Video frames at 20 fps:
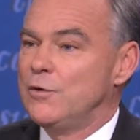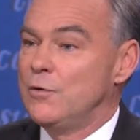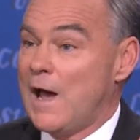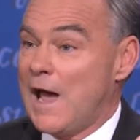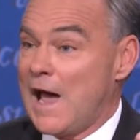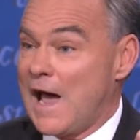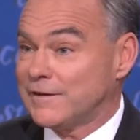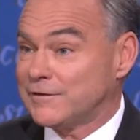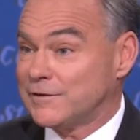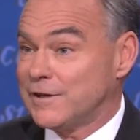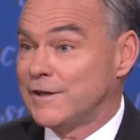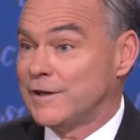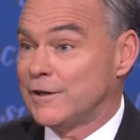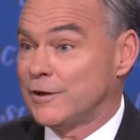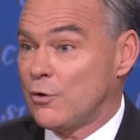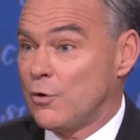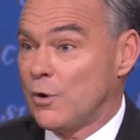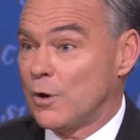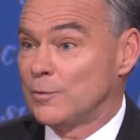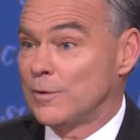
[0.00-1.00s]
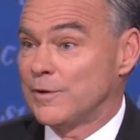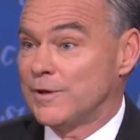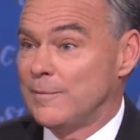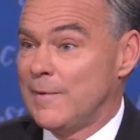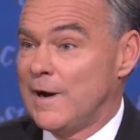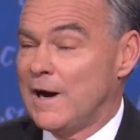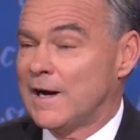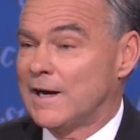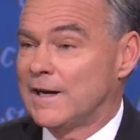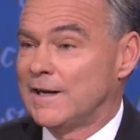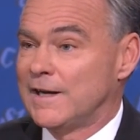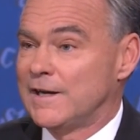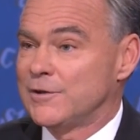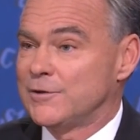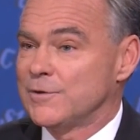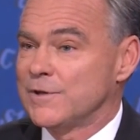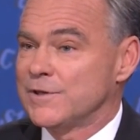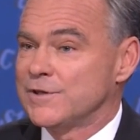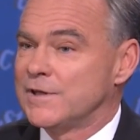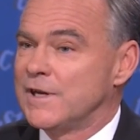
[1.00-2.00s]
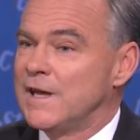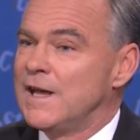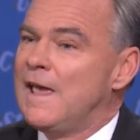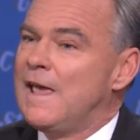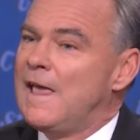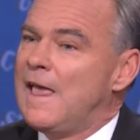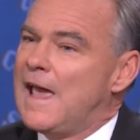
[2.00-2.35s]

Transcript: who acted in accord with American interests,